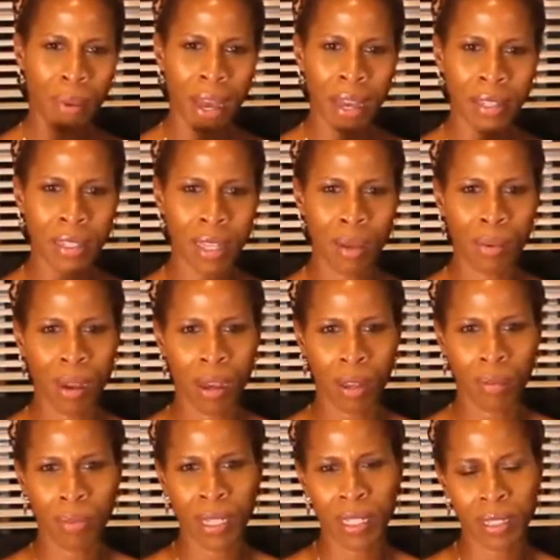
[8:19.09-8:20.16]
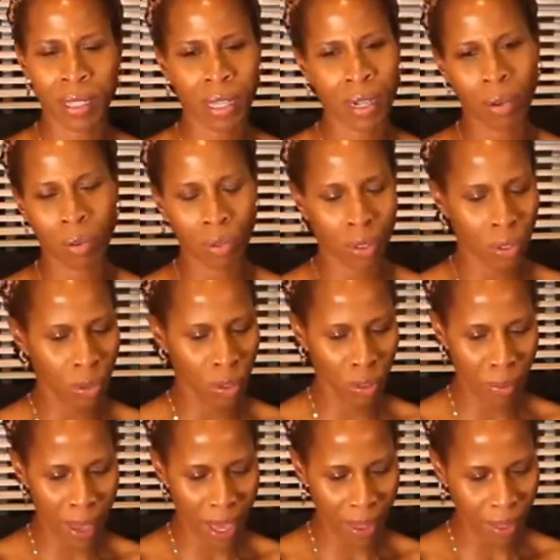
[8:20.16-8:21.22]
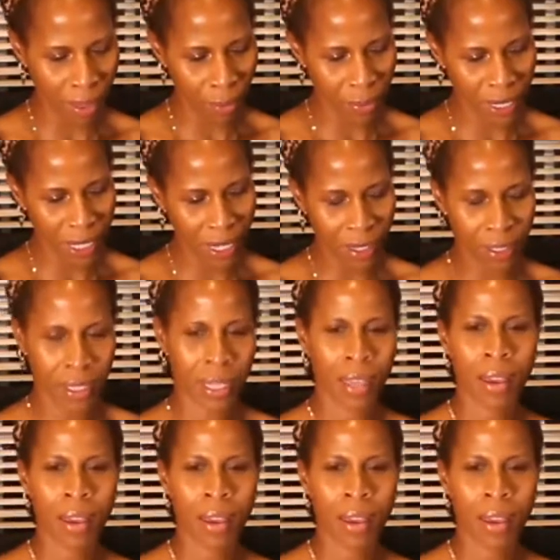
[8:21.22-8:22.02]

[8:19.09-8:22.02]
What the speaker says: pass them on because I don't use matte lipsticks.